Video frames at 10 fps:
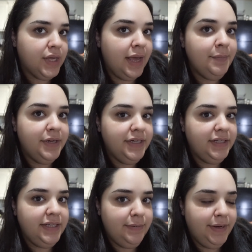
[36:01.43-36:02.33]
I'm gonna
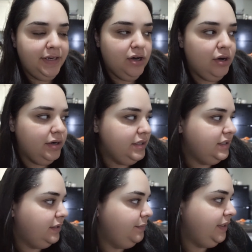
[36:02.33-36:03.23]
clean my cart
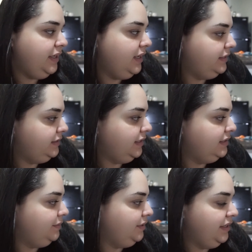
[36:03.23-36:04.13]
because that's
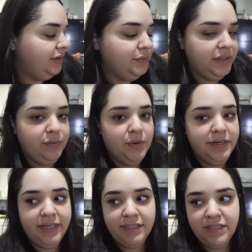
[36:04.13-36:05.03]
something I really want
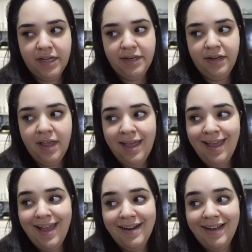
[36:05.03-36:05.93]
to get done.
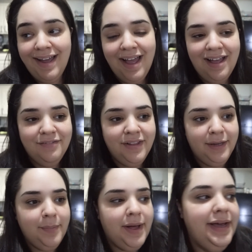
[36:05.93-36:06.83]
And I have
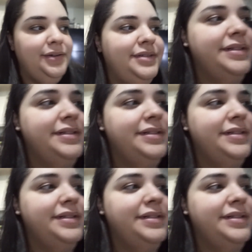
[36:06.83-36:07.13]
like piles.